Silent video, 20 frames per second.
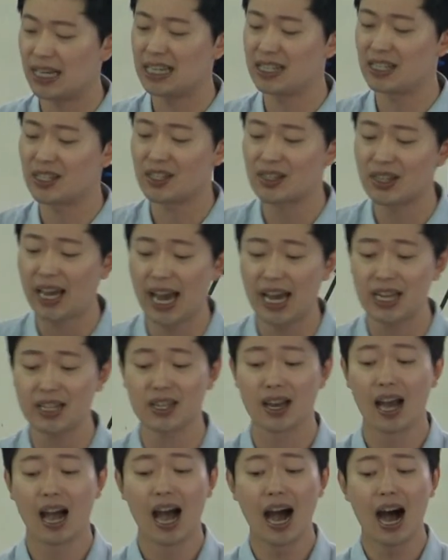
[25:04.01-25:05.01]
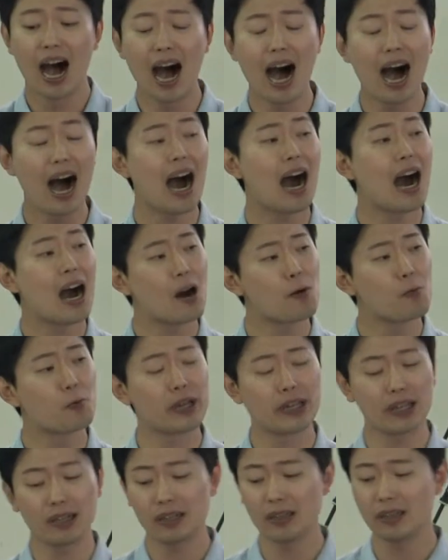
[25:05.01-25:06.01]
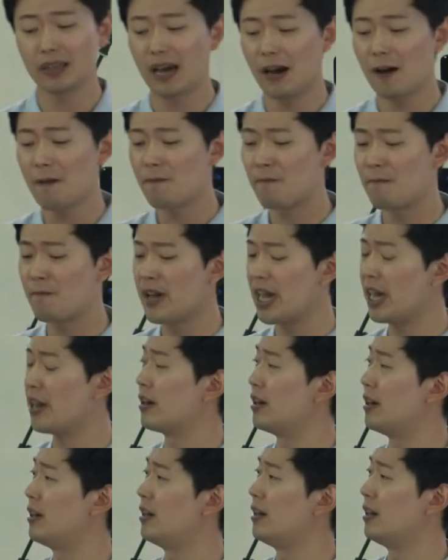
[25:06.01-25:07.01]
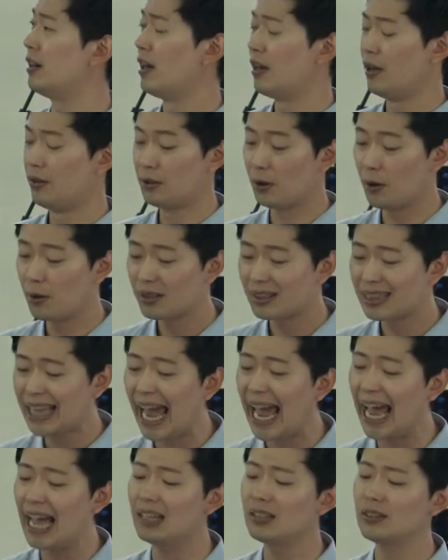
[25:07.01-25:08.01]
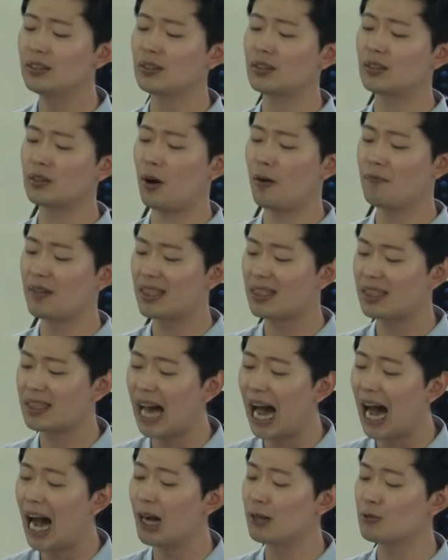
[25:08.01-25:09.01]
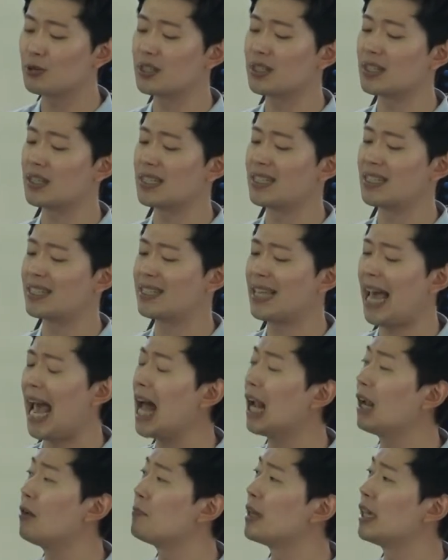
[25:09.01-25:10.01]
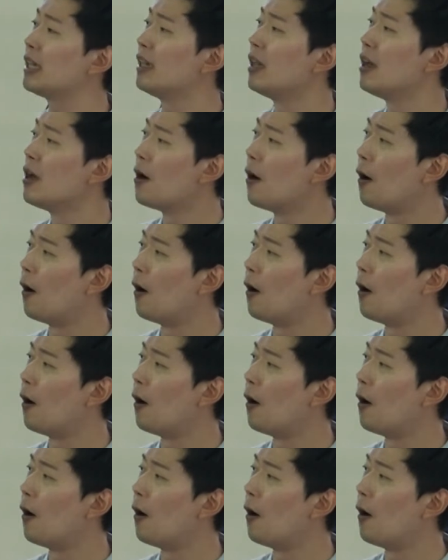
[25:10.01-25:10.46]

He says, I will not fear the tens of thousands assail me